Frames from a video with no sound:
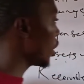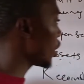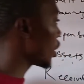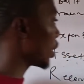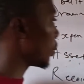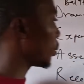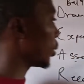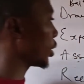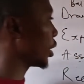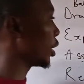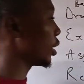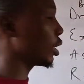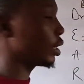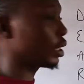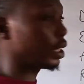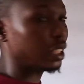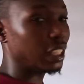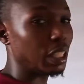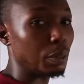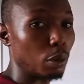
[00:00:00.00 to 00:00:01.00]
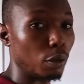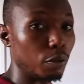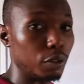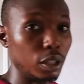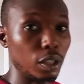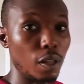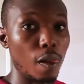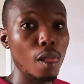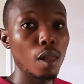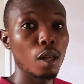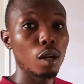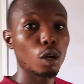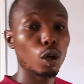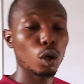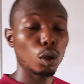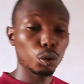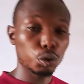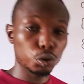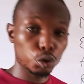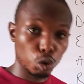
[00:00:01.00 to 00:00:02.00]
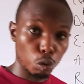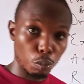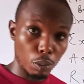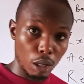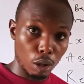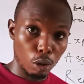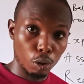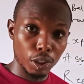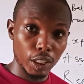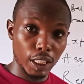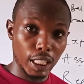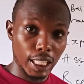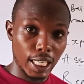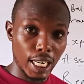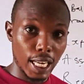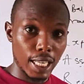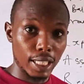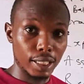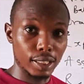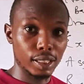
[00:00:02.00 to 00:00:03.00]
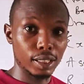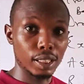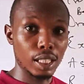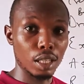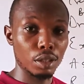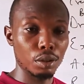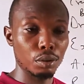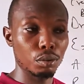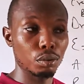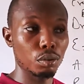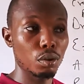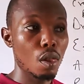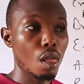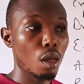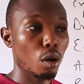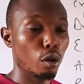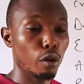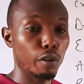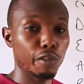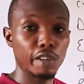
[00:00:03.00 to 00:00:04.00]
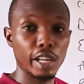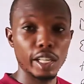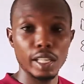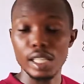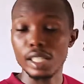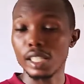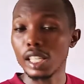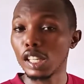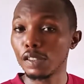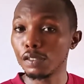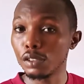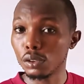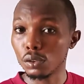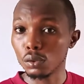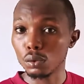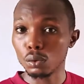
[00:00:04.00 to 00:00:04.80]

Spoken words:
is representing the name of the customer or the client that you offer the service